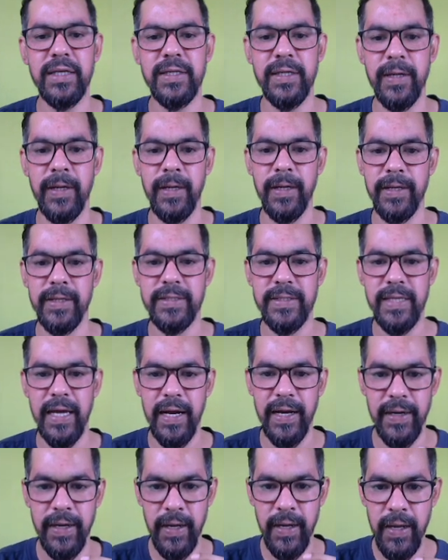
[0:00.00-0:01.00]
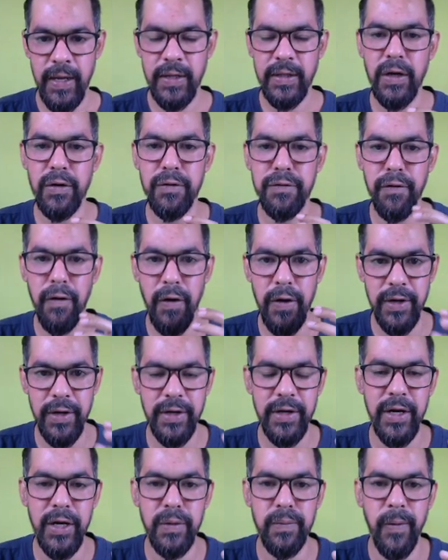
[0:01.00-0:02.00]
generally decide their foreign
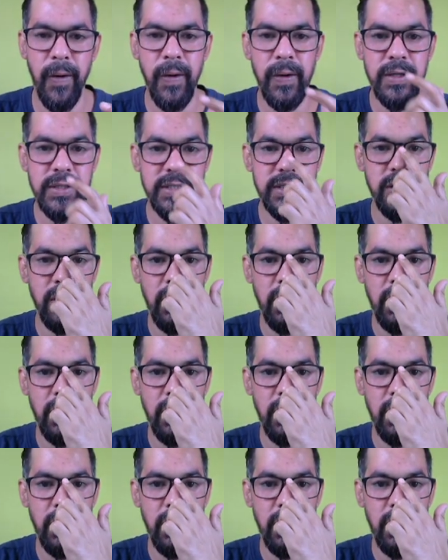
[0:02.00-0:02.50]
trade policy,